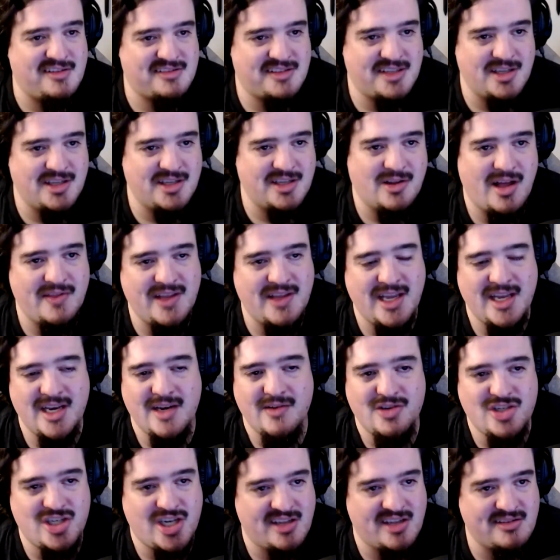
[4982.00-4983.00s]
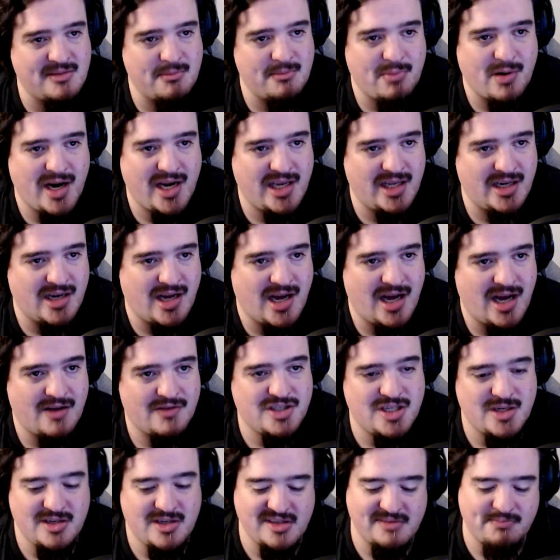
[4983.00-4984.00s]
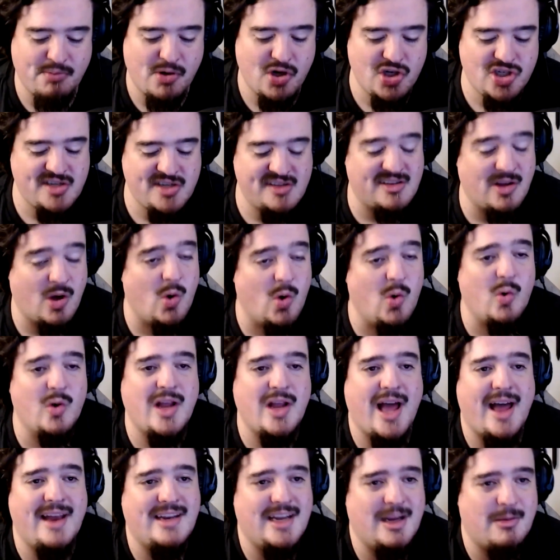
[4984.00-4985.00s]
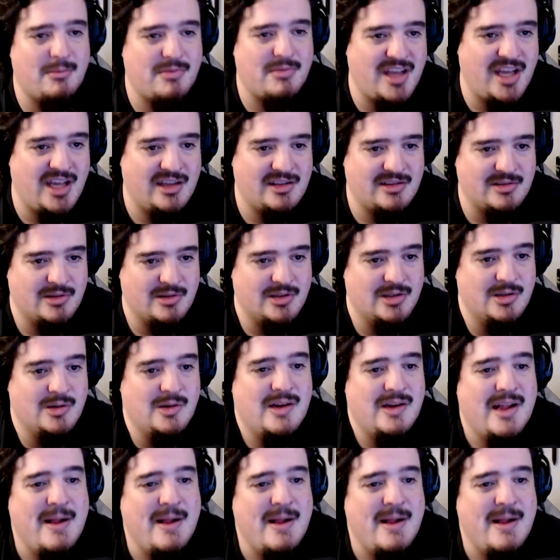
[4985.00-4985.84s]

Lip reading: still on the end of it. She doesn't break it off. She just pushes the whole goddamn thing through.